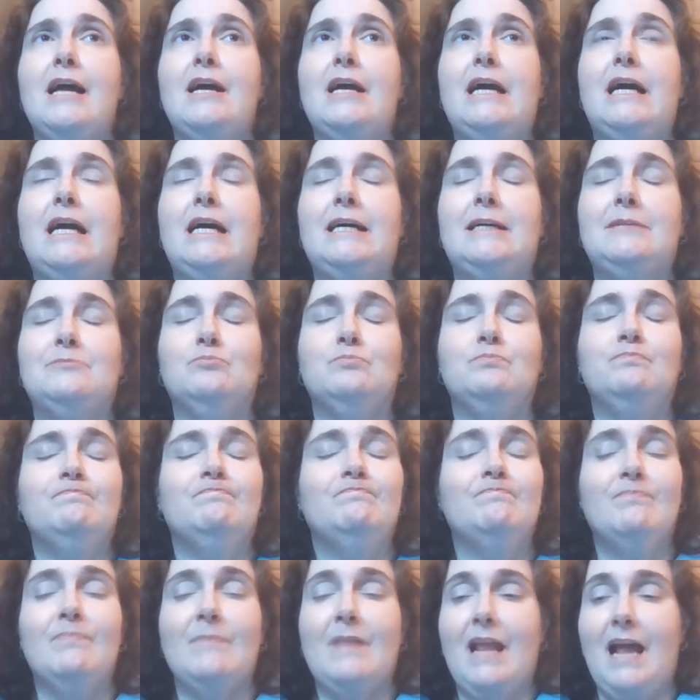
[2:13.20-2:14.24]
um,
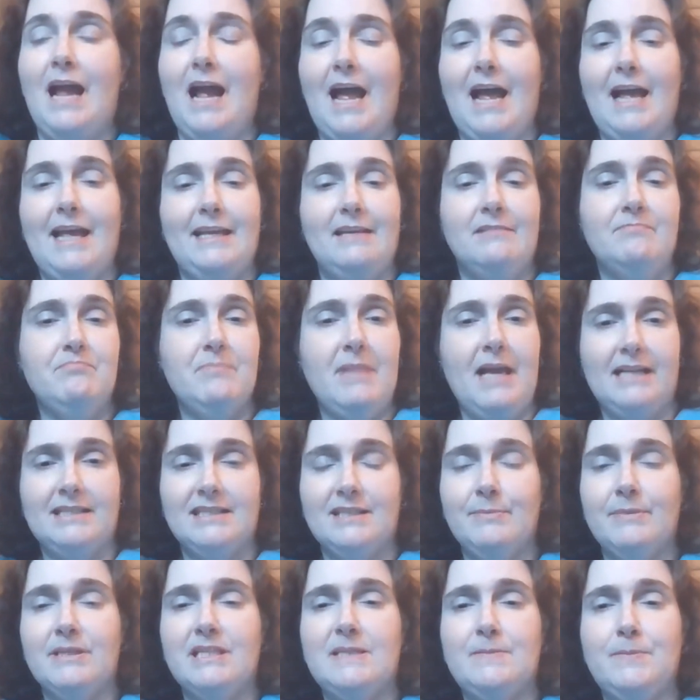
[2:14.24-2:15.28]
I had
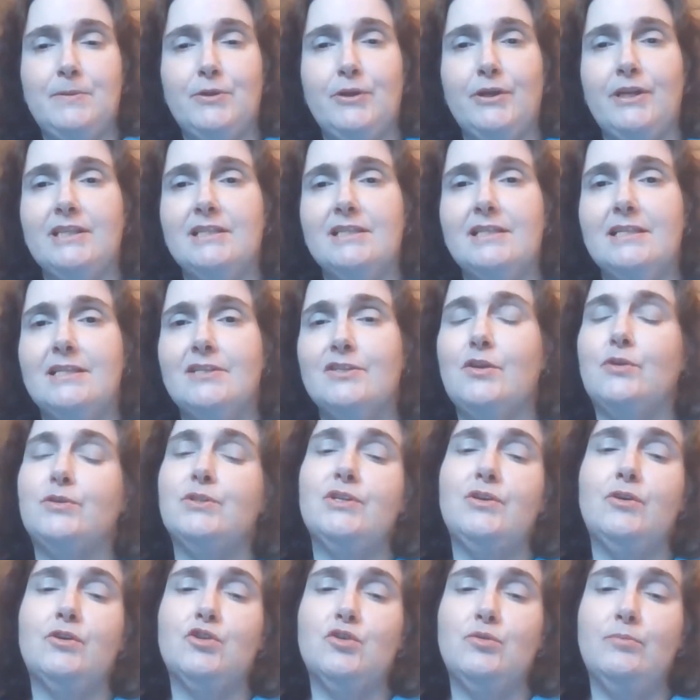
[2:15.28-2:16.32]
some experiences on
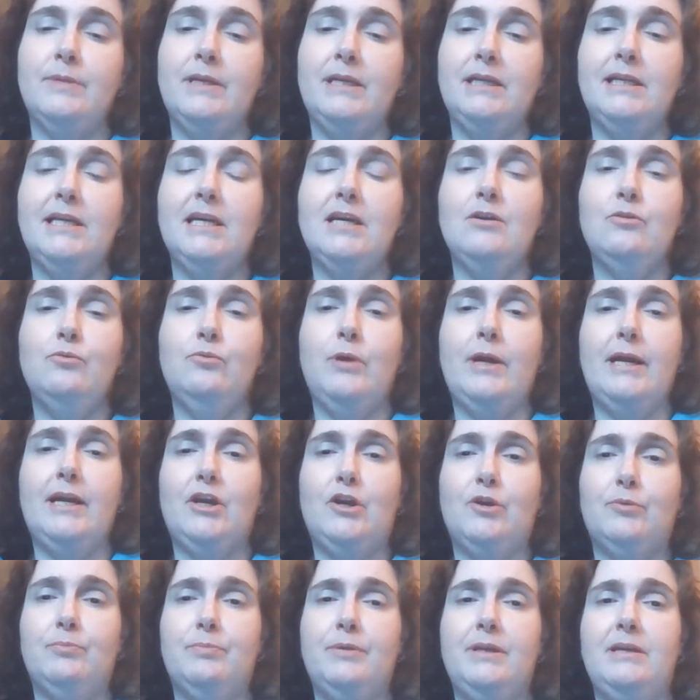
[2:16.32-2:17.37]
social media
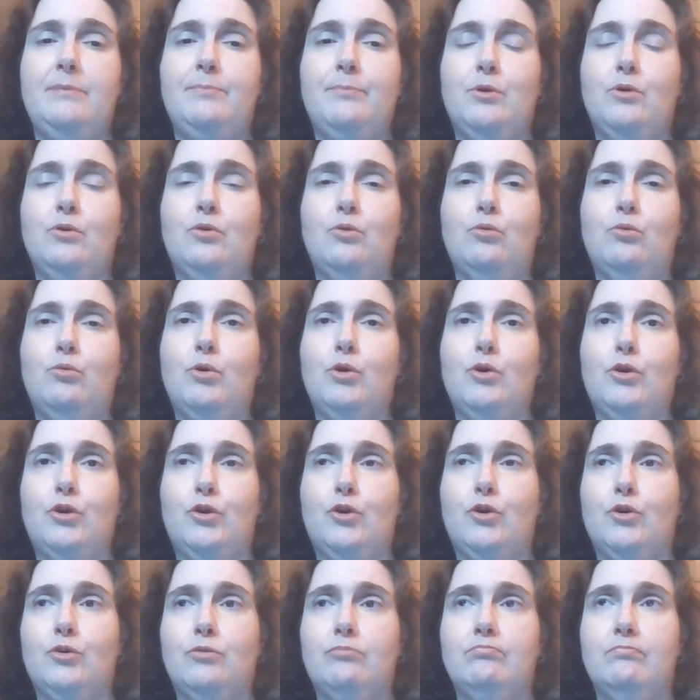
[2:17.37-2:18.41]
where people
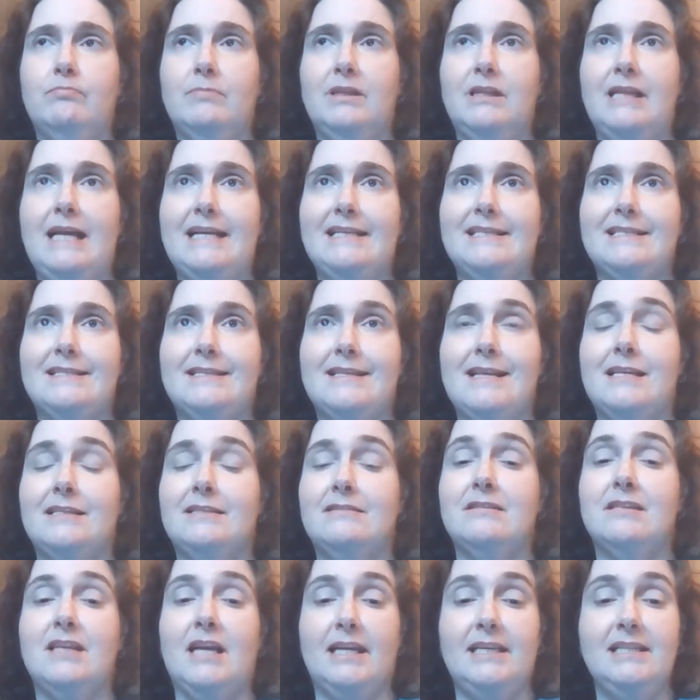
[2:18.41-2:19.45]
were less
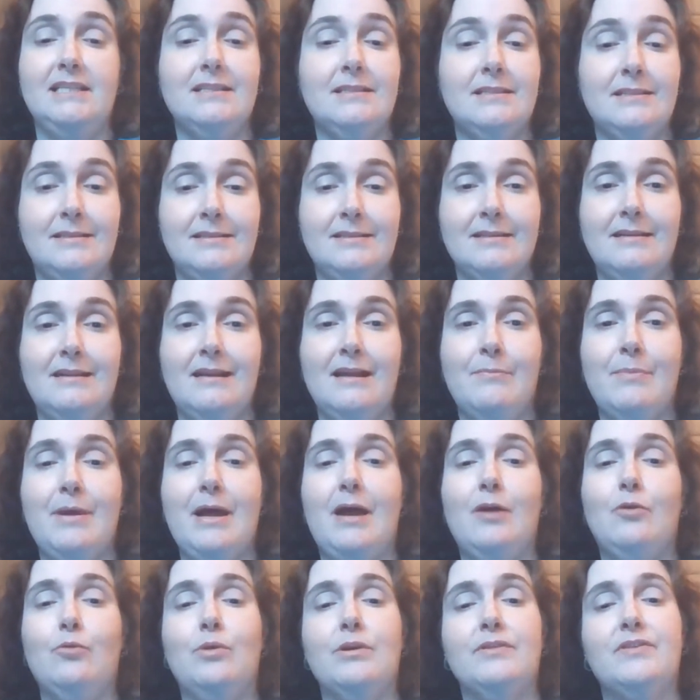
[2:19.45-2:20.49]
than nice
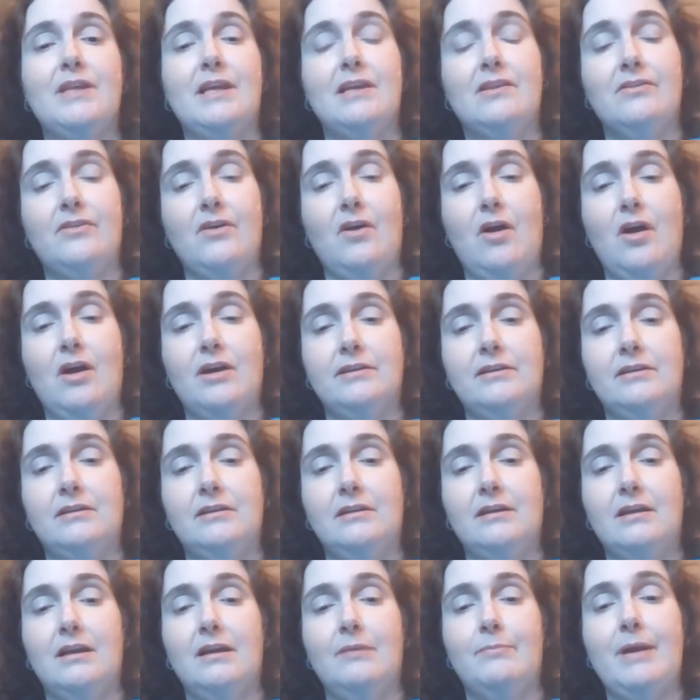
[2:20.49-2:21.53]
about what they thought
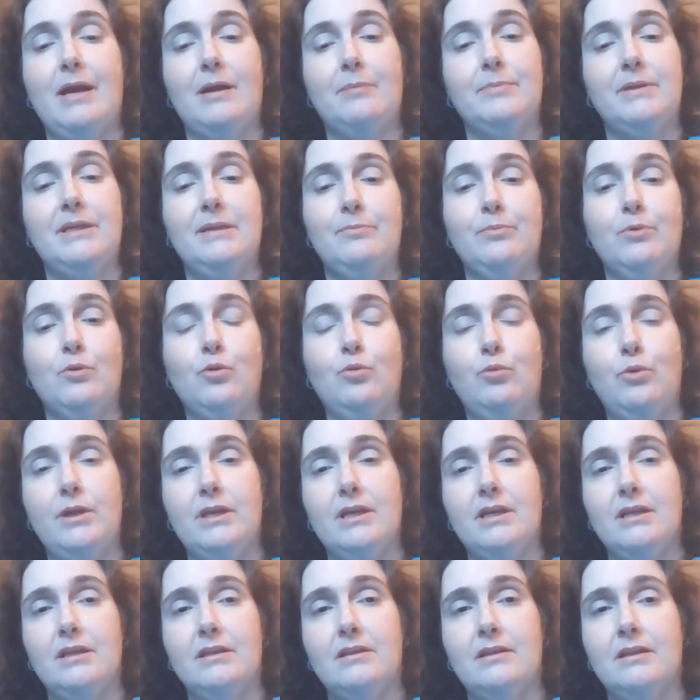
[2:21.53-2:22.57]
about people
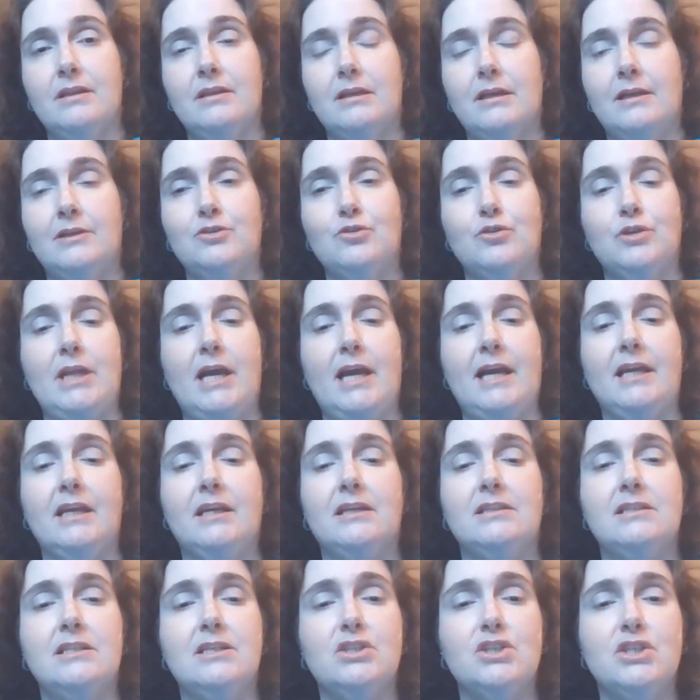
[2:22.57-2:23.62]
with underlying
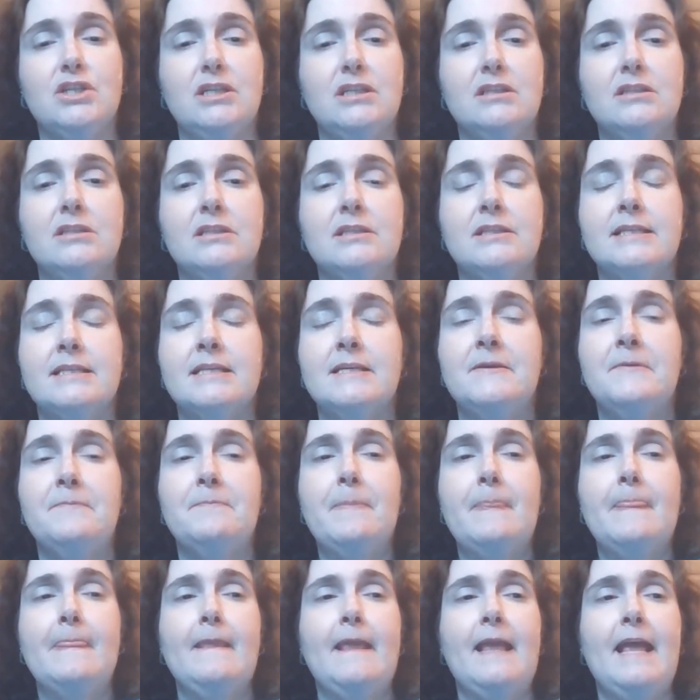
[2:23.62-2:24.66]
conditions
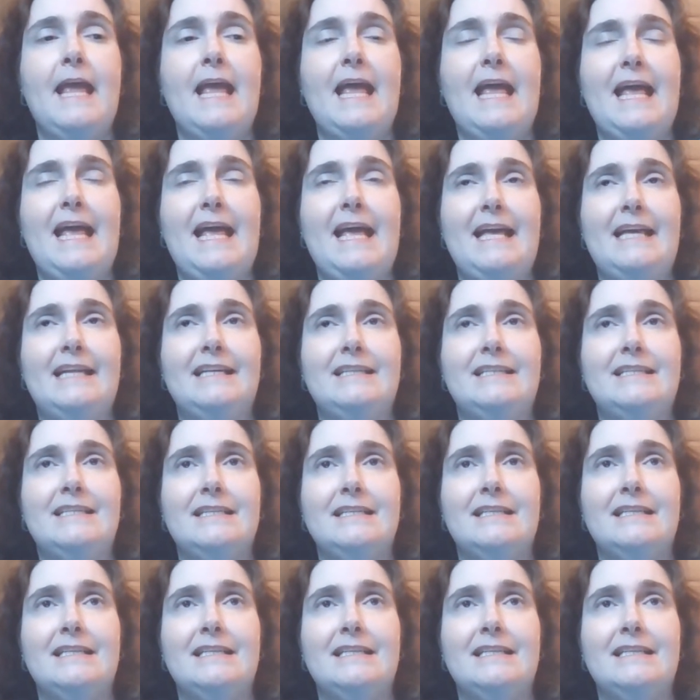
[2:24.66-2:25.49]
and